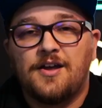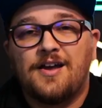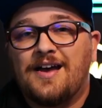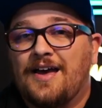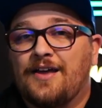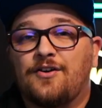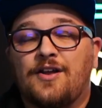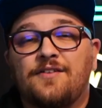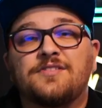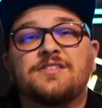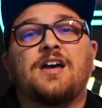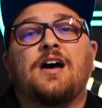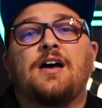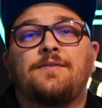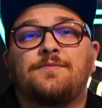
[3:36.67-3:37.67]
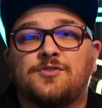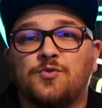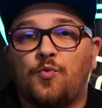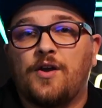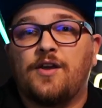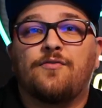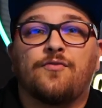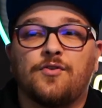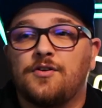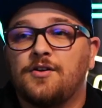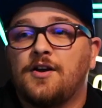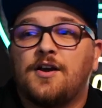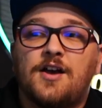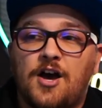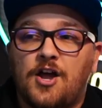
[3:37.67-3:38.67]
I don't have time to wait for
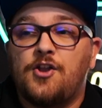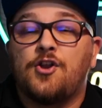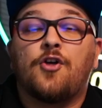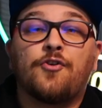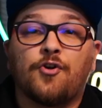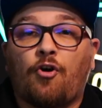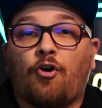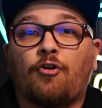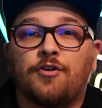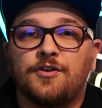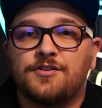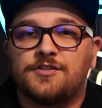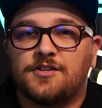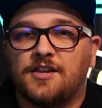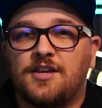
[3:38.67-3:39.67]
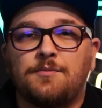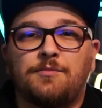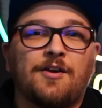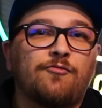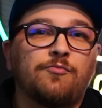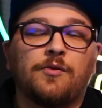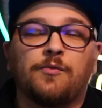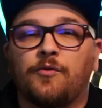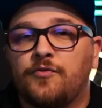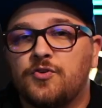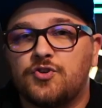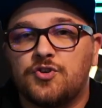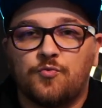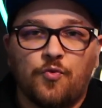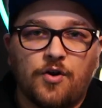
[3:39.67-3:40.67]
another artist to keep giving me
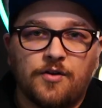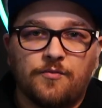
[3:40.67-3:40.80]
revision 1,